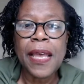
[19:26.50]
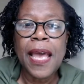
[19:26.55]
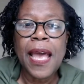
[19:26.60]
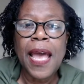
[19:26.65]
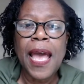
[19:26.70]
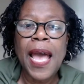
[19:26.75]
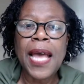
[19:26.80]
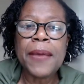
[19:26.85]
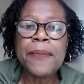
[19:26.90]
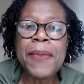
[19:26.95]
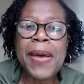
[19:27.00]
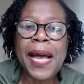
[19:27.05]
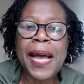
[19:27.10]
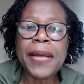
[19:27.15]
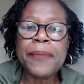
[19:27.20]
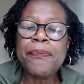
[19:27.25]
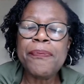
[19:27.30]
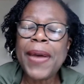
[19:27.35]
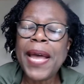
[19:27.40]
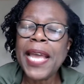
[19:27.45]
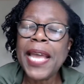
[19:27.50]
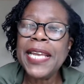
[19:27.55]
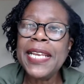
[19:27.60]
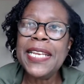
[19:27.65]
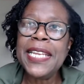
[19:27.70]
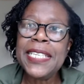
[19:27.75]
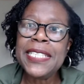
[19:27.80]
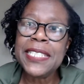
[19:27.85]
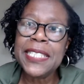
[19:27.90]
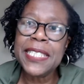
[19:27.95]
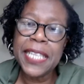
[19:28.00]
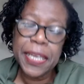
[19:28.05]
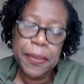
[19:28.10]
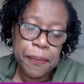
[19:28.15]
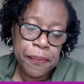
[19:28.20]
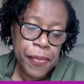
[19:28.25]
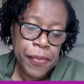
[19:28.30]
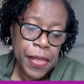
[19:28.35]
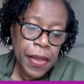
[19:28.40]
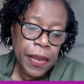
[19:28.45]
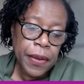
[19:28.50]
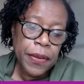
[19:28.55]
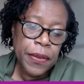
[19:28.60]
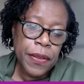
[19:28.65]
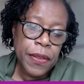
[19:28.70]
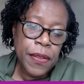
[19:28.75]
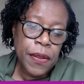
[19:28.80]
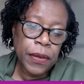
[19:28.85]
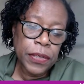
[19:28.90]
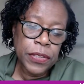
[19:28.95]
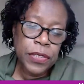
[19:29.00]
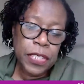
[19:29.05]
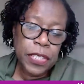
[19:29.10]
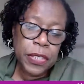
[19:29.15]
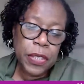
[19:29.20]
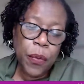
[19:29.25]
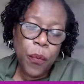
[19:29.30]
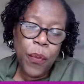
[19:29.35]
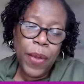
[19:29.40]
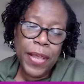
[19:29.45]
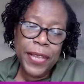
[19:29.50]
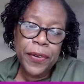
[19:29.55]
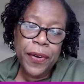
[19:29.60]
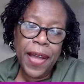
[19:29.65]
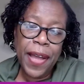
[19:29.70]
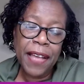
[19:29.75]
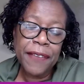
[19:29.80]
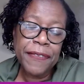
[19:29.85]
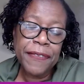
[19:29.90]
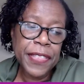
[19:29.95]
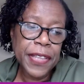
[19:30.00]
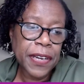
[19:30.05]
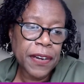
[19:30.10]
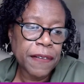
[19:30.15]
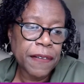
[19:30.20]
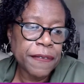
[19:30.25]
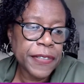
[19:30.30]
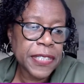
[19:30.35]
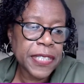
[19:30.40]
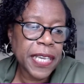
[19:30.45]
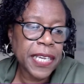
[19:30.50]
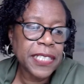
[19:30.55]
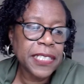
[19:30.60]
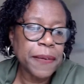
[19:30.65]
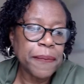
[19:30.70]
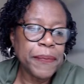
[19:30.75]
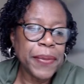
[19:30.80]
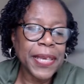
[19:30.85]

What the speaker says: And by listening, not just when you're having the conversation,